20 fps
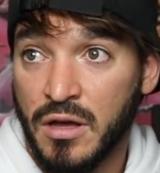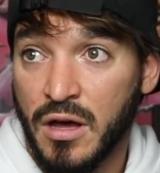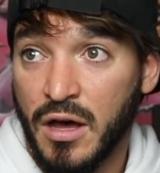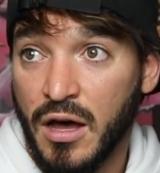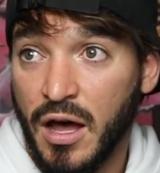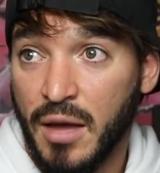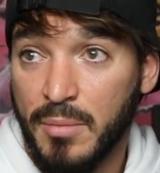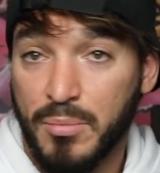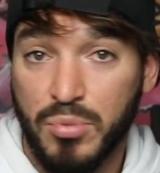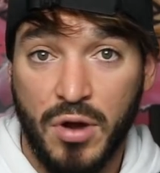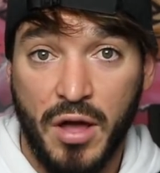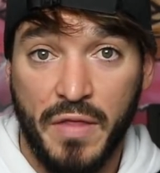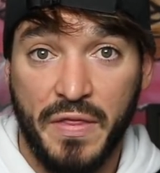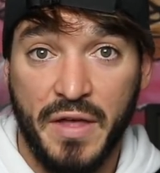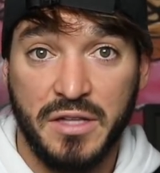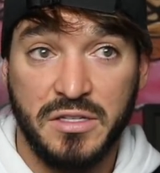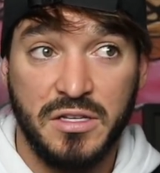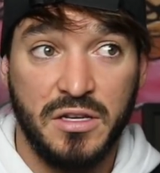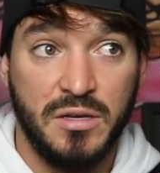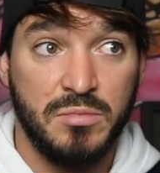I brought
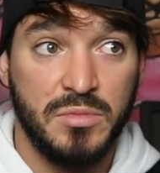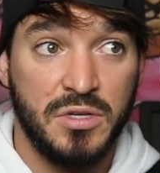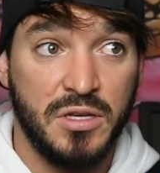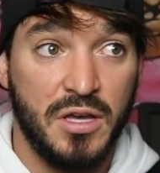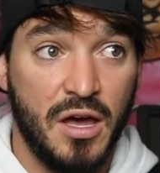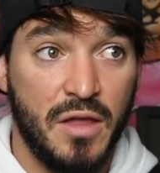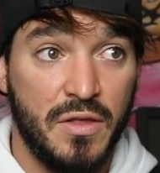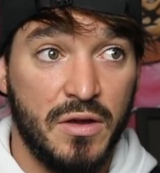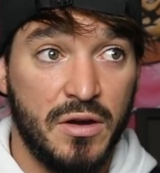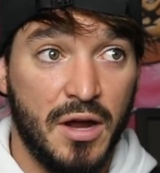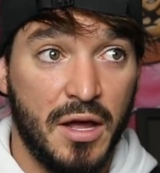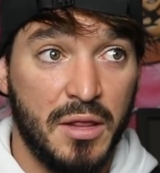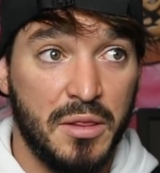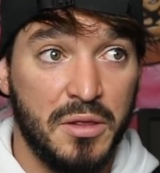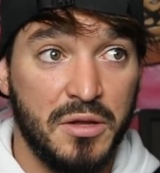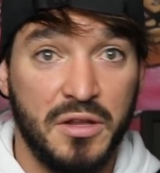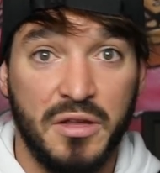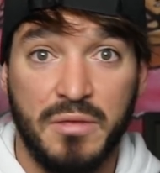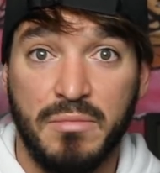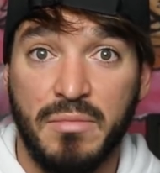that team together. I
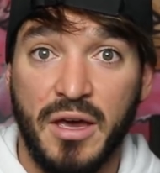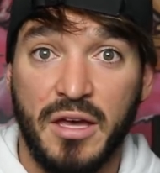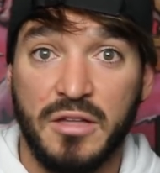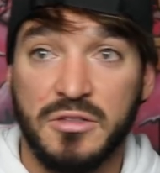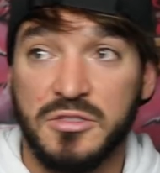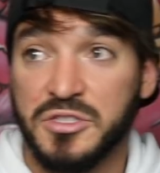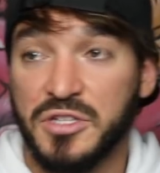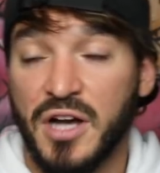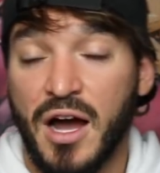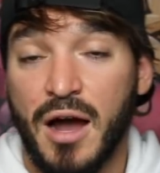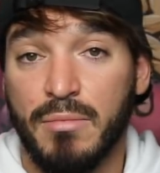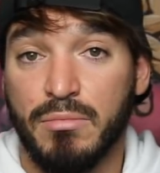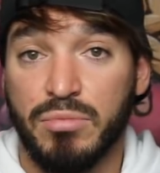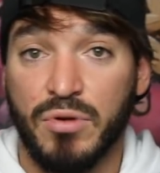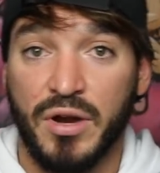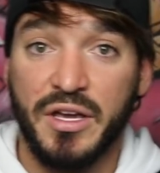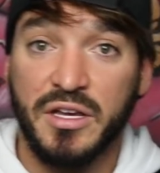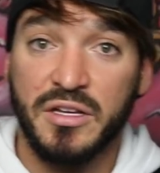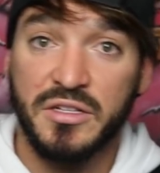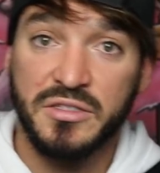literally made Scott
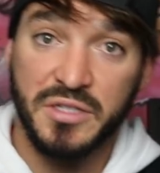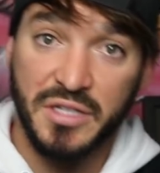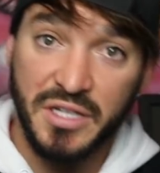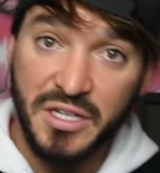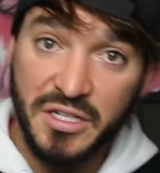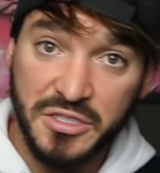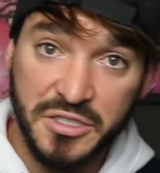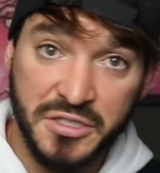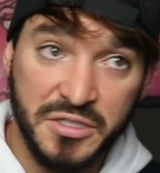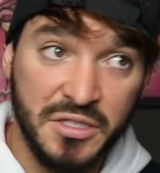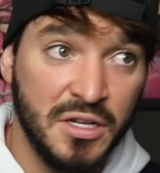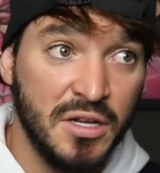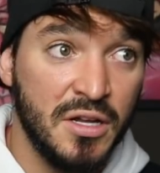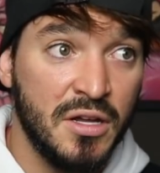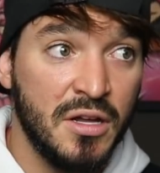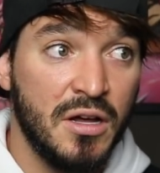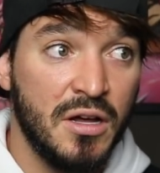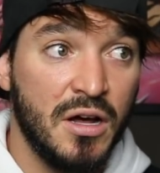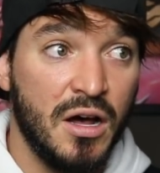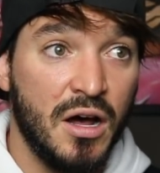break his lease
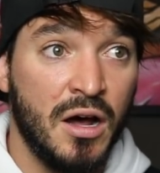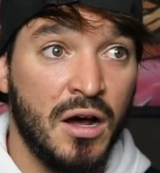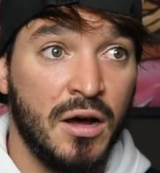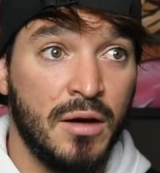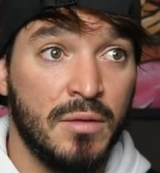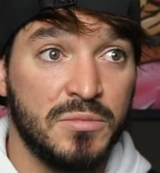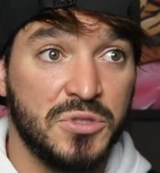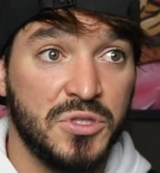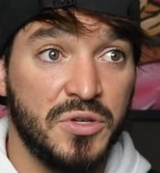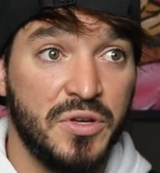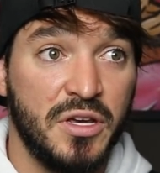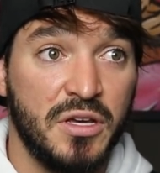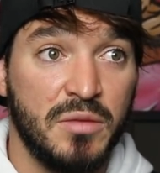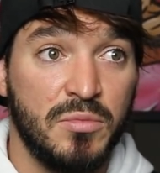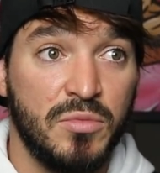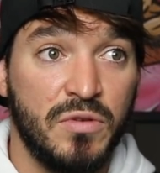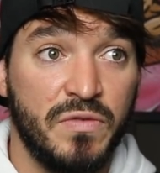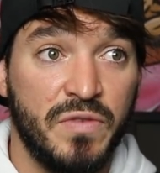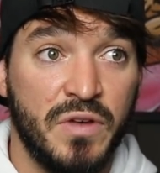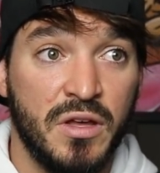so he
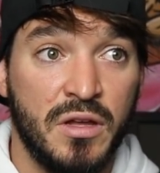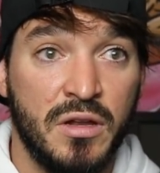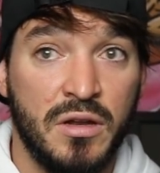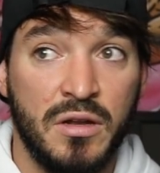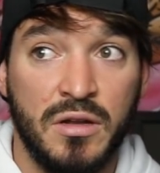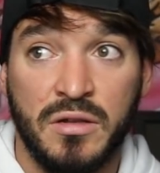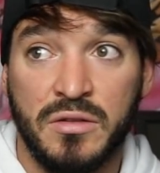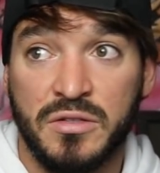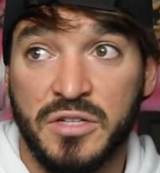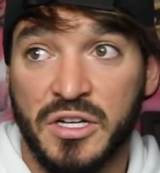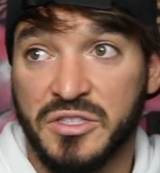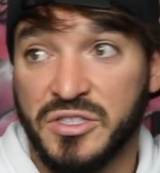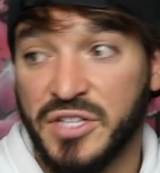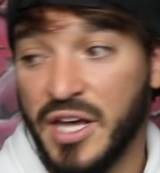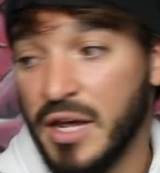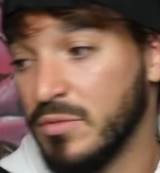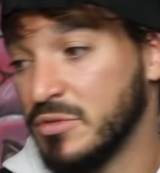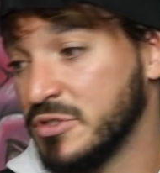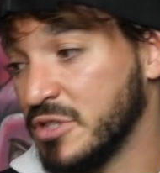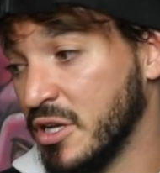could move in. Like,
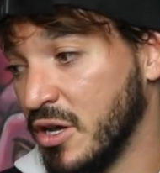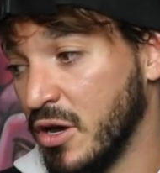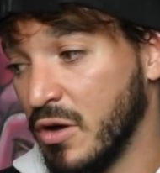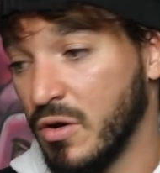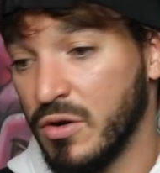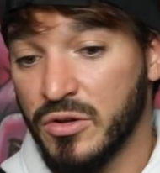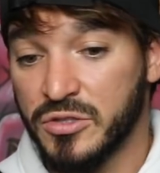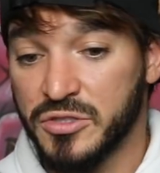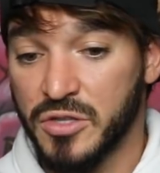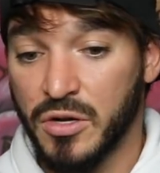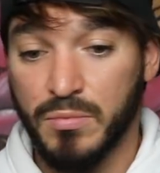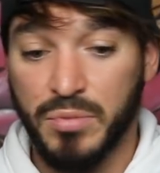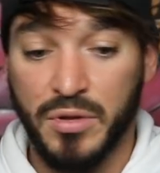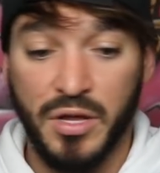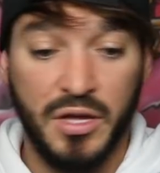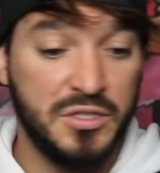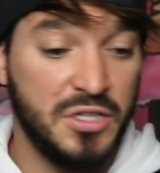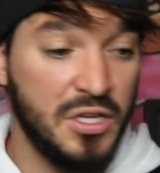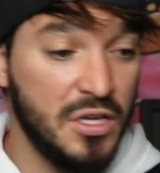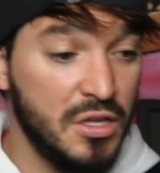Zane was gonna go to his own
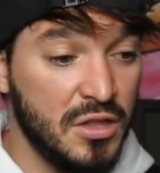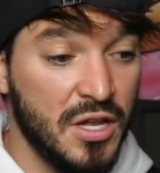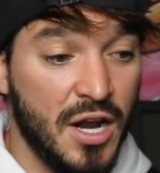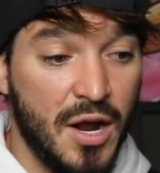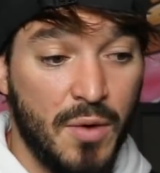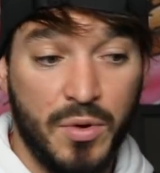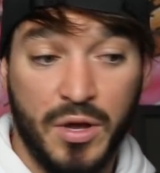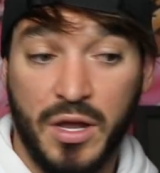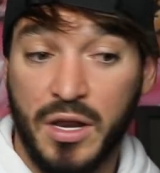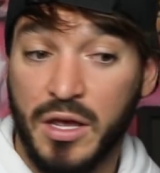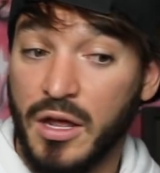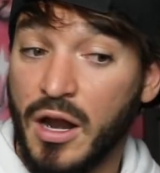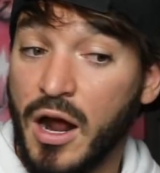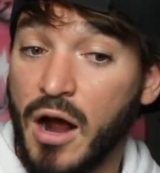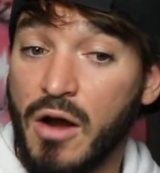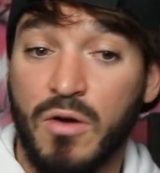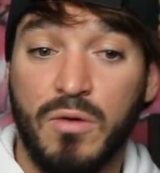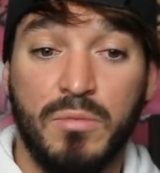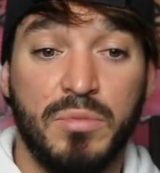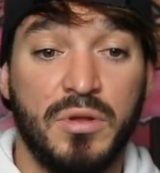place, Heath and I were gonna get
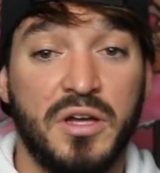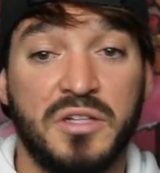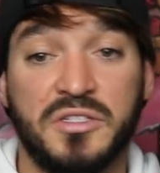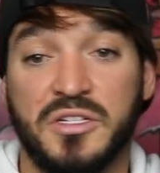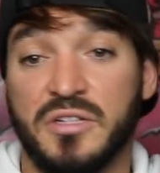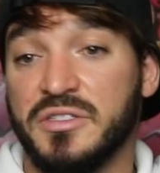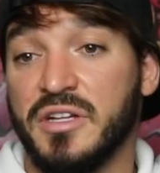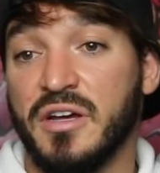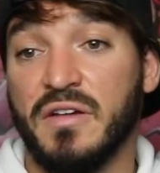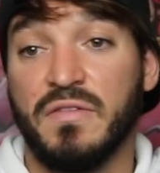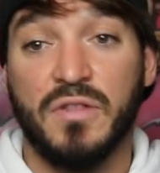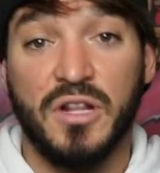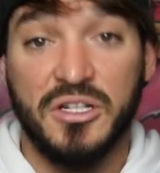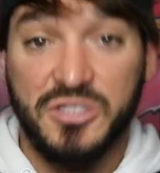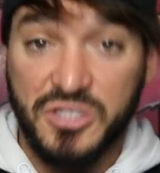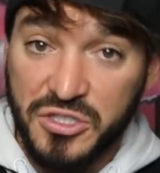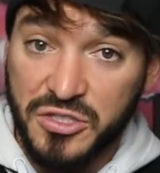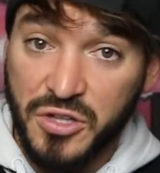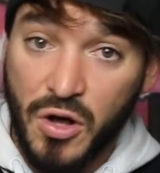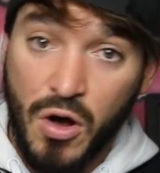our own place, and I was like,
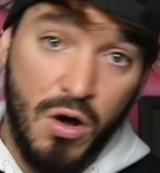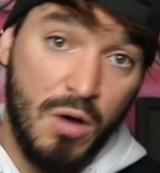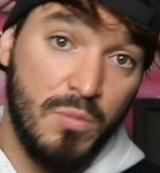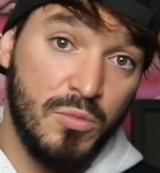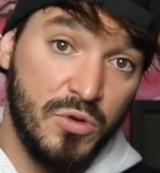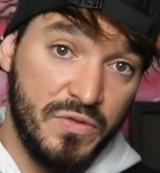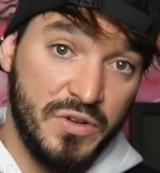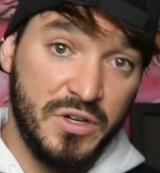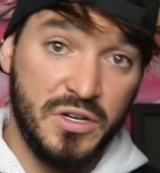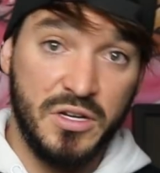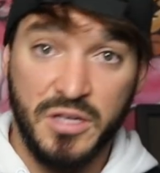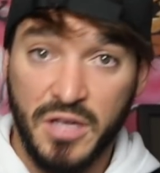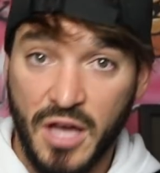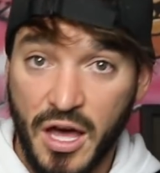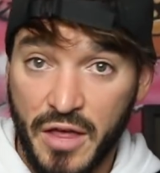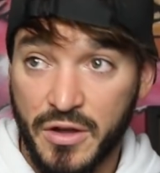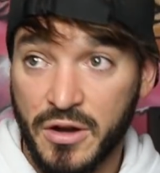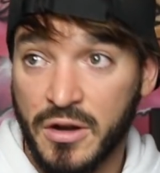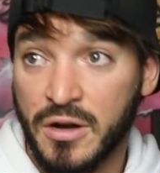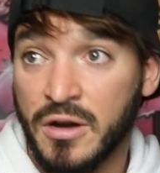let's just all move in
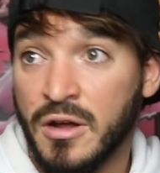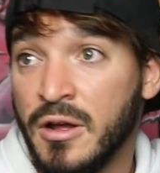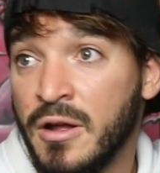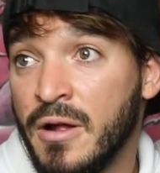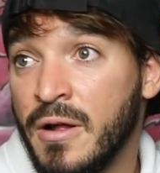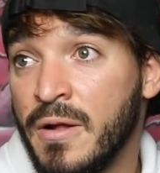together.